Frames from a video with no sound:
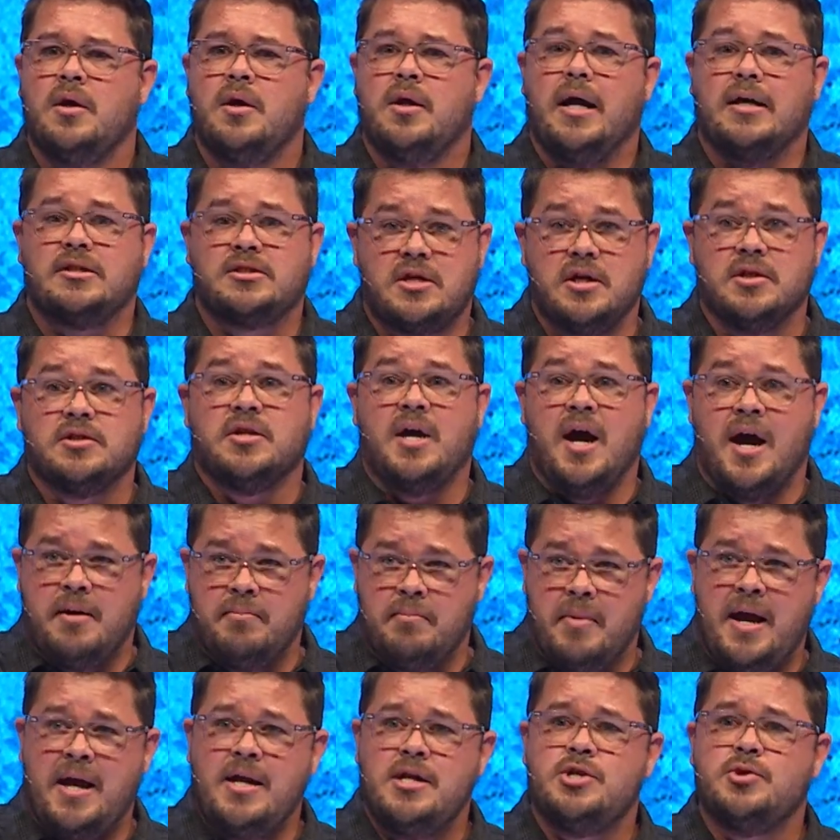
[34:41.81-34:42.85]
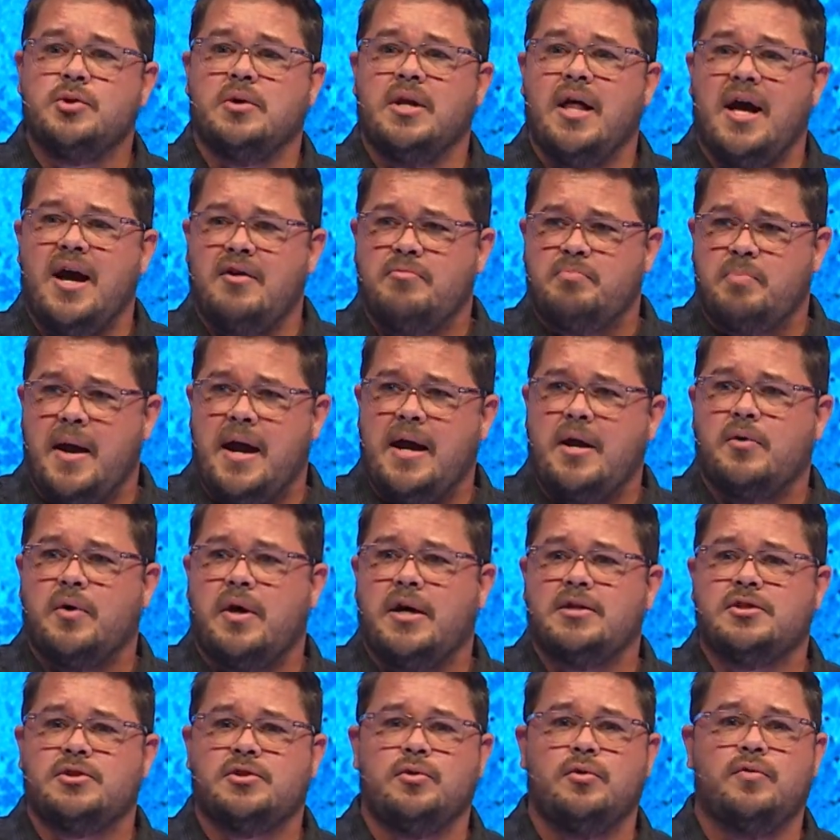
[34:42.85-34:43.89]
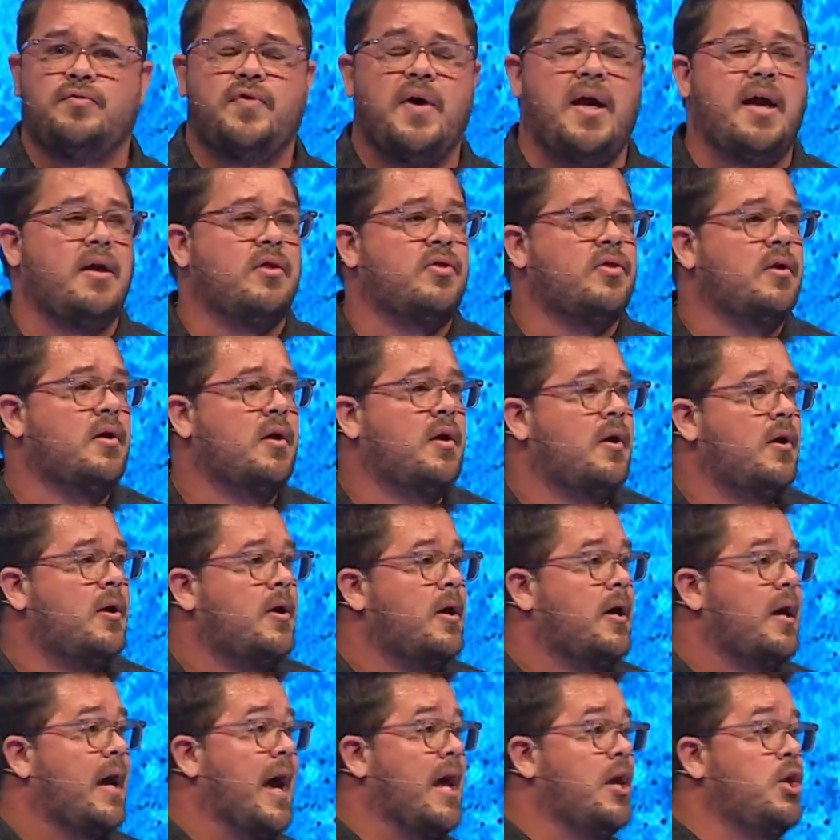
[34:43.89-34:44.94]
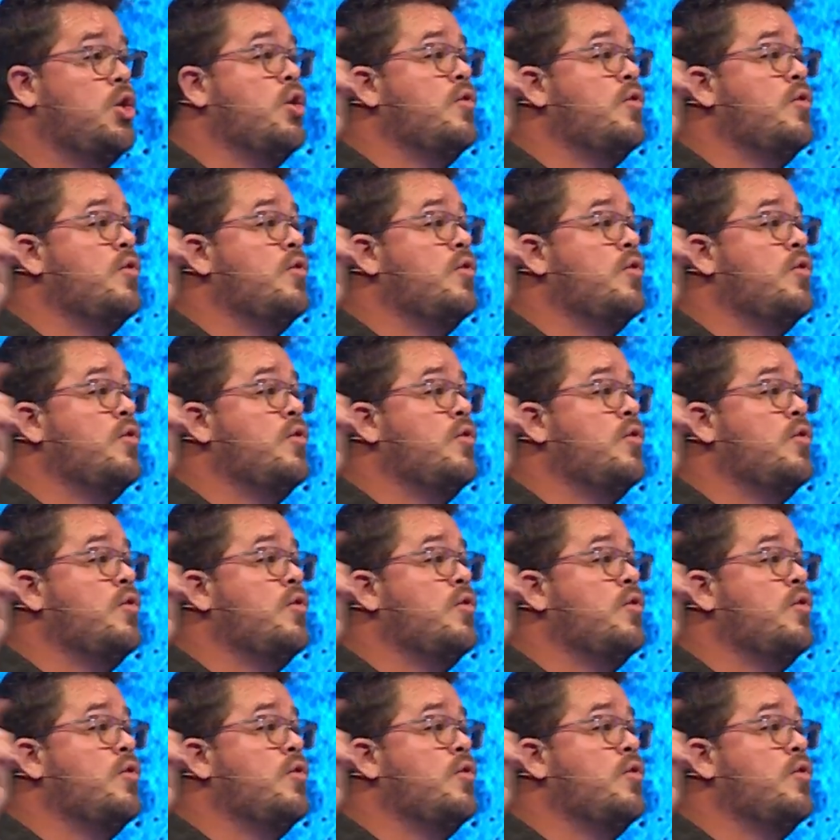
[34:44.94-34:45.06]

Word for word: that's because God made you alive by grace through faith, and